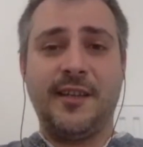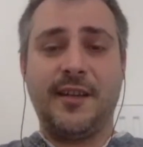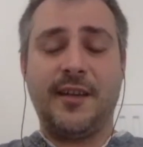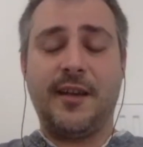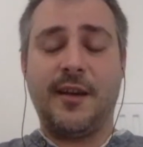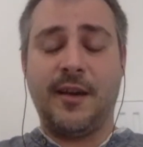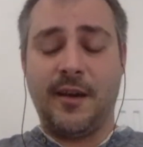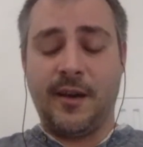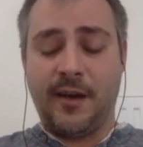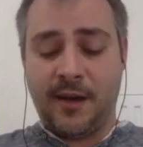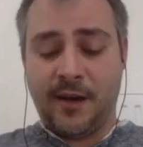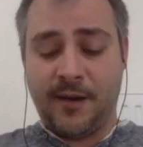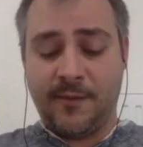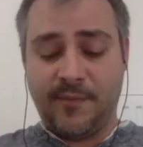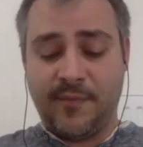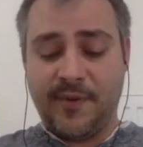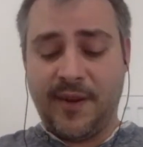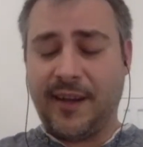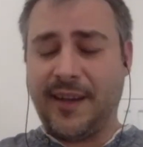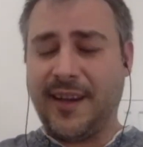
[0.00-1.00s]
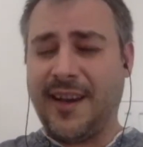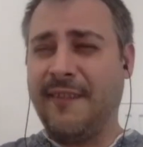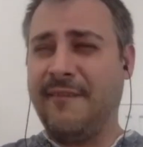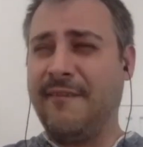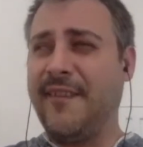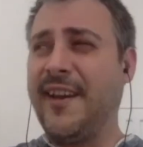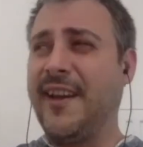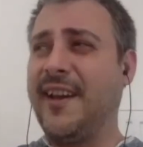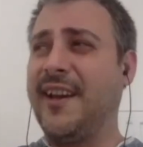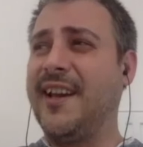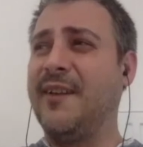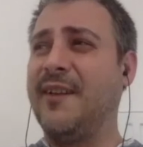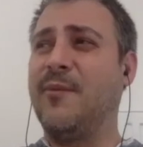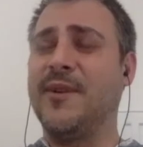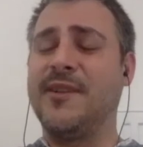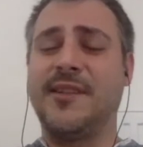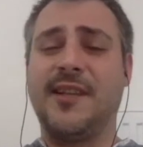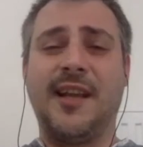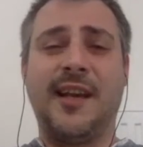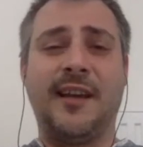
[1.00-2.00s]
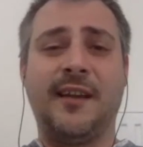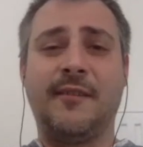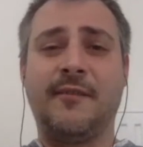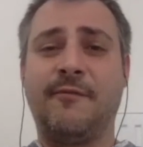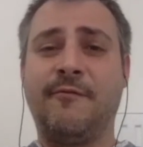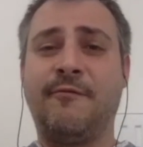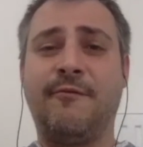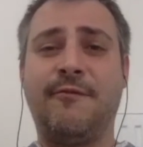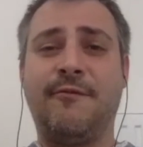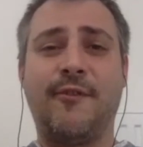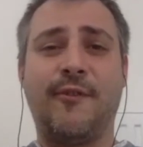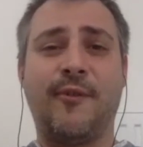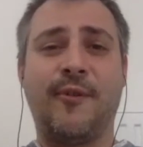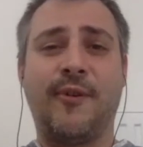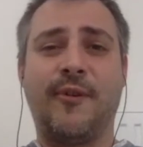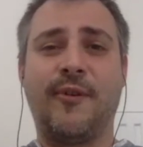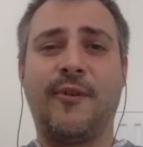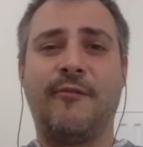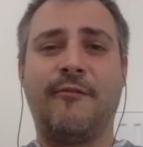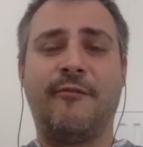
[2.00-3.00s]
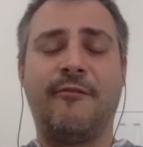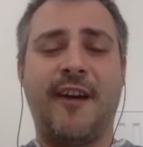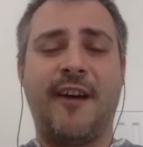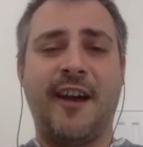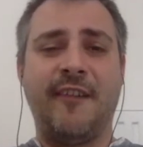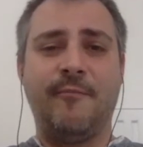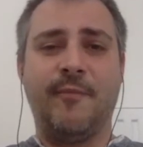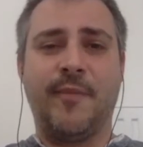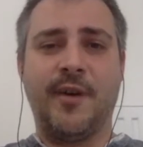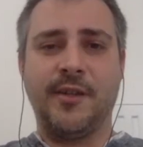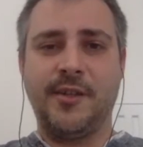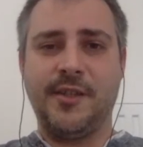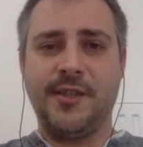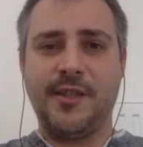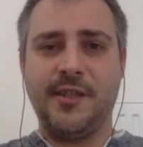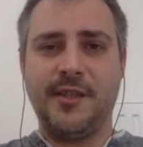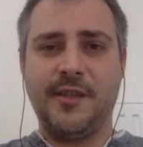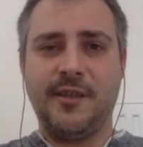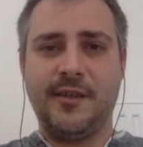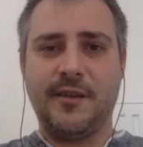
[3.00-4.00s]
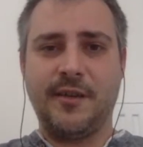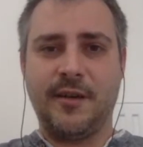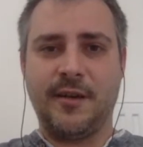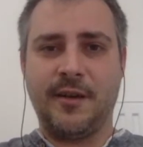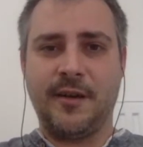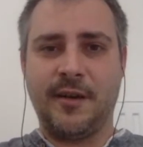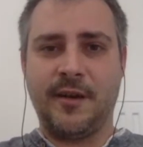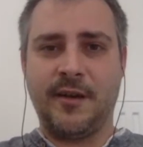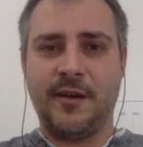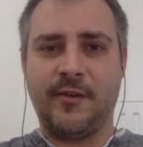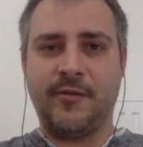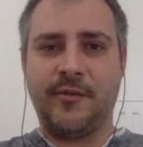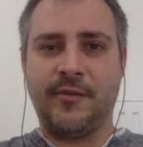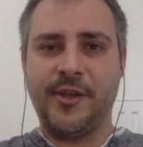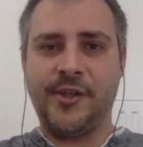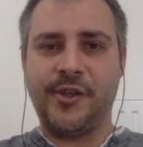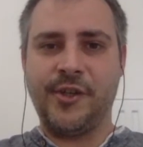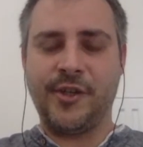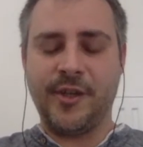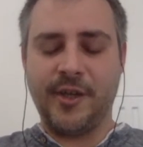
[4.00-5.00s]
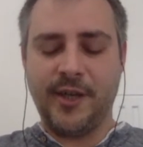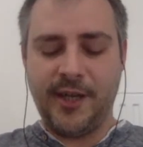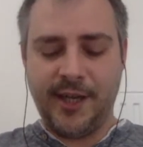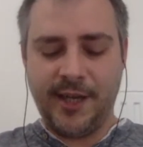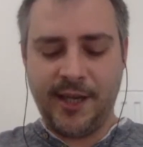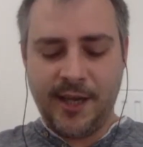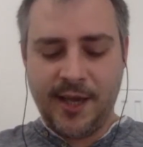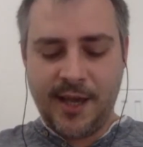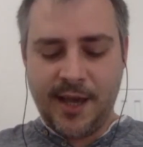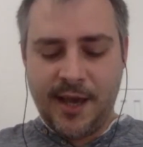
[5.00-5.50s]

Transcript: Like I think it was like 4 or 5 months originally,